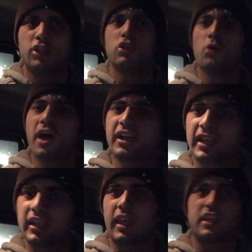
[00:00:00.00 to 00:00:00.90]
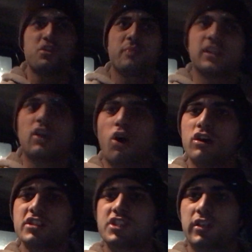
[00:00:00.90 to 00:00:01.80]
You walk in and you bring the
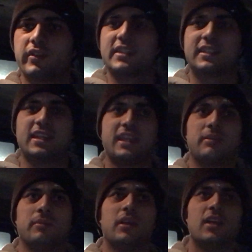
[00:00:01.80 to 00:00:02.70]
whole service team